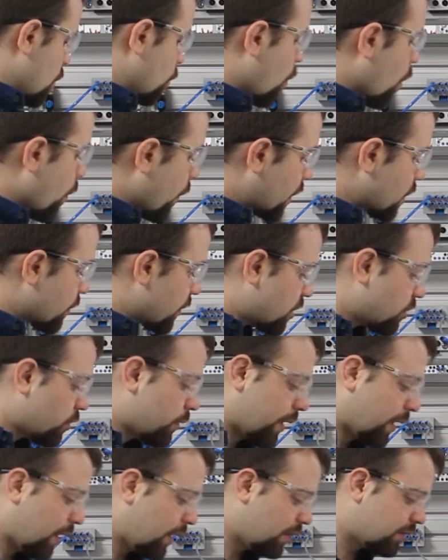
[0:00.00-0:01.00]
What we're going to be
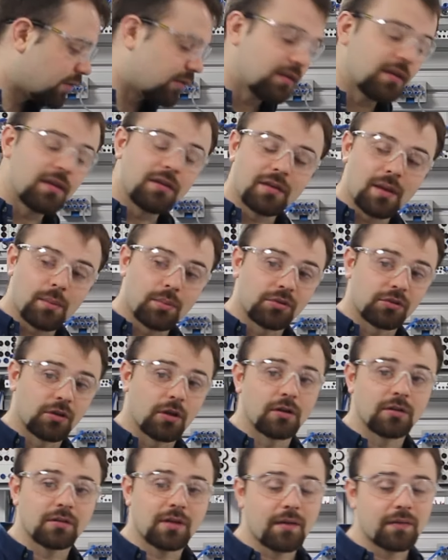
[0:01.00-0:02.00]
doing is in this
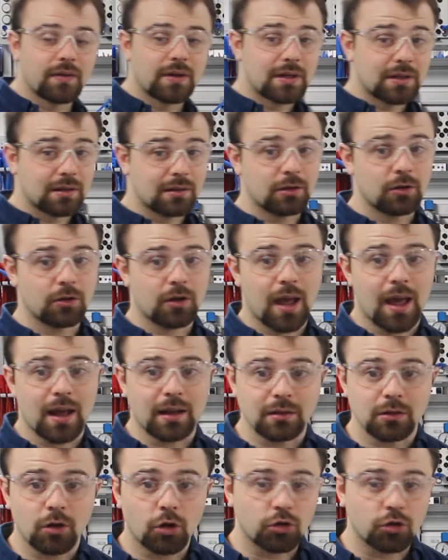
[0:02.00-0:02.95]
episode is having a look at